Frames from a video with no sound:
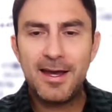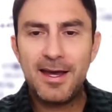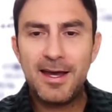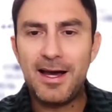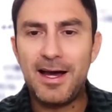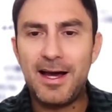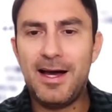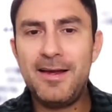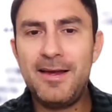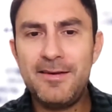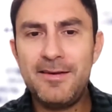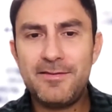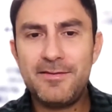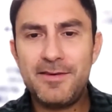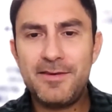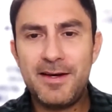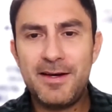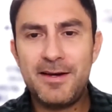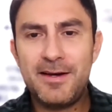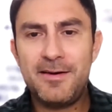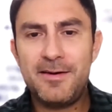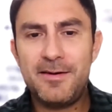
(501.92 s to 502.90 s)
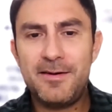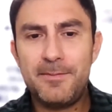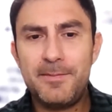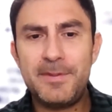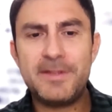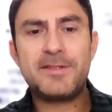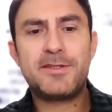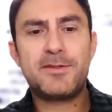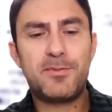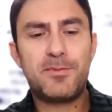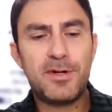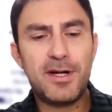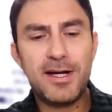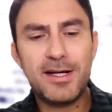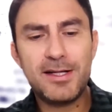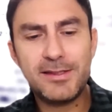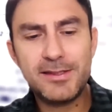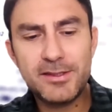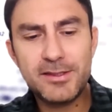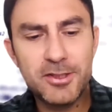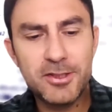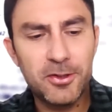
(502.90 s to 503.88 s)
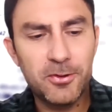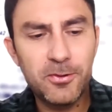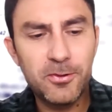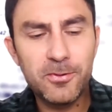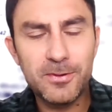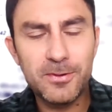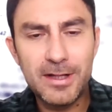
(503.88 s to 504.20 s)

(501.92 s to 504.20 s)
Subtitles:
I've been surprised too.